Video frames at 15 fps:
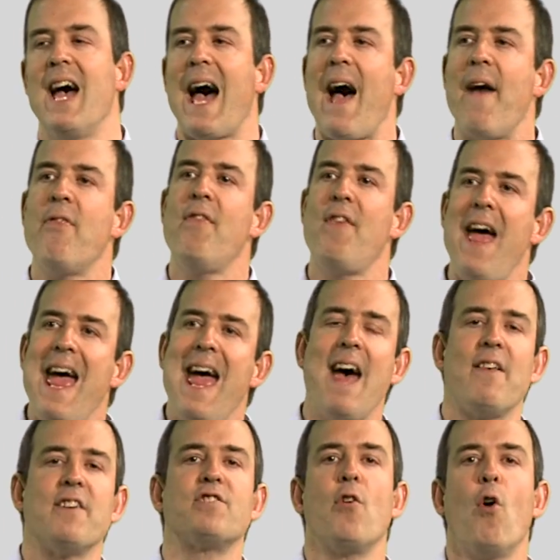And
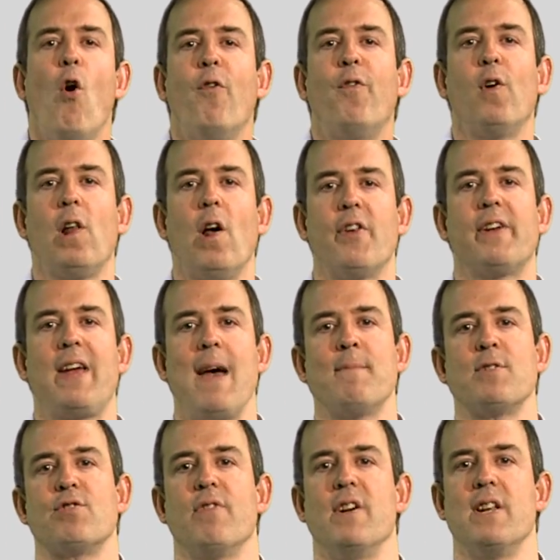there's an awful lot of
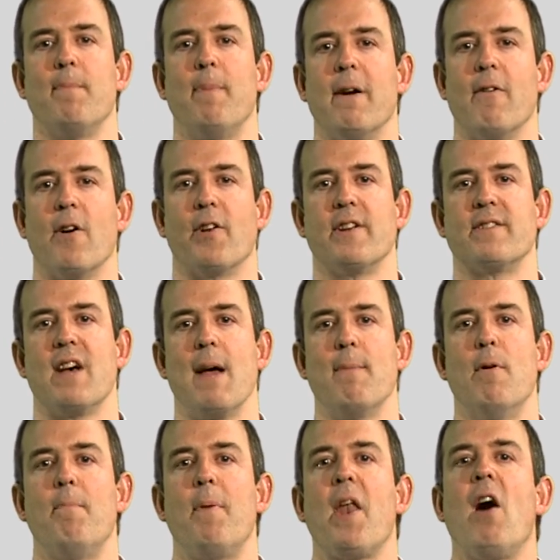chemistry in the periodic
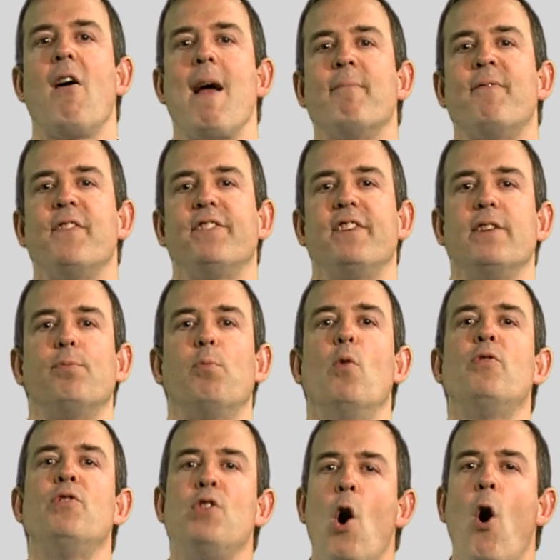table, but our emphasis will
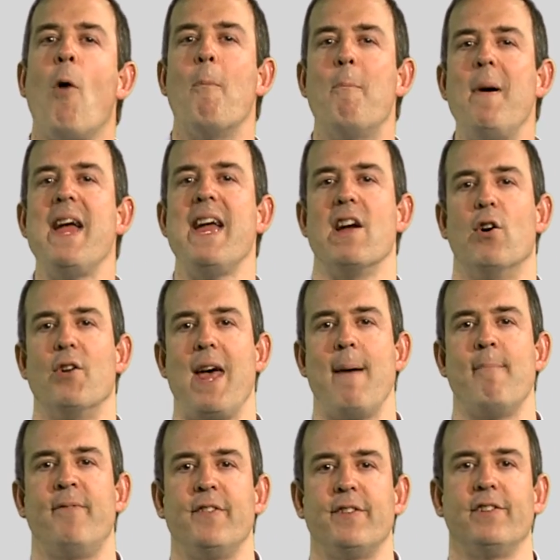not be on
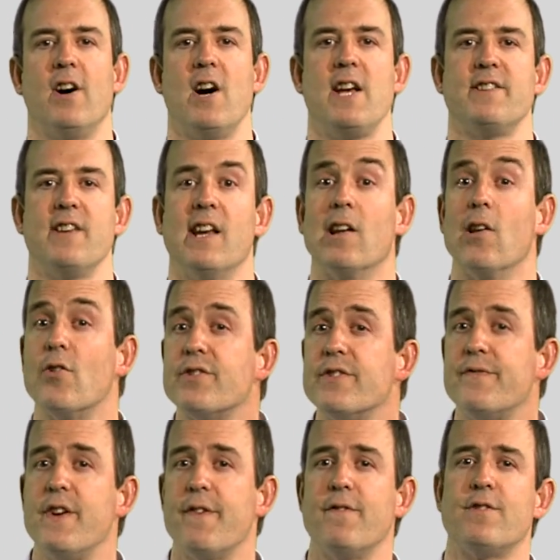emphasising lots
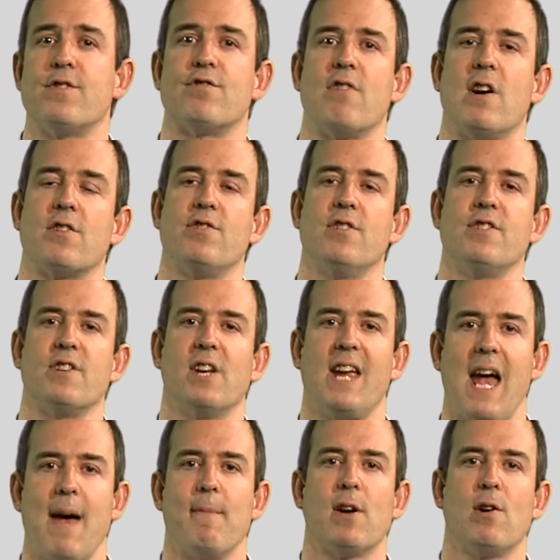of different structures and
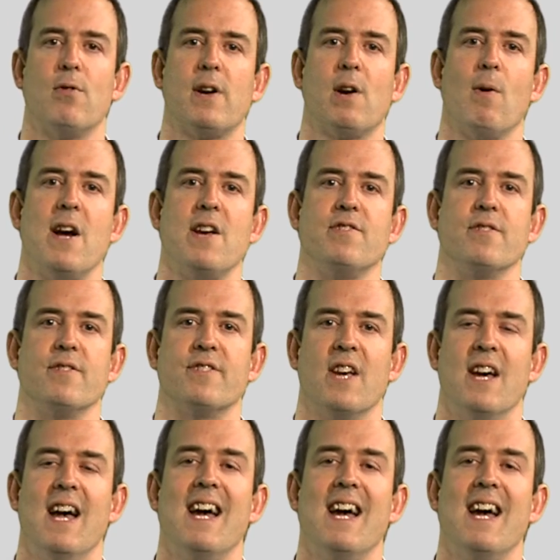chemical equations.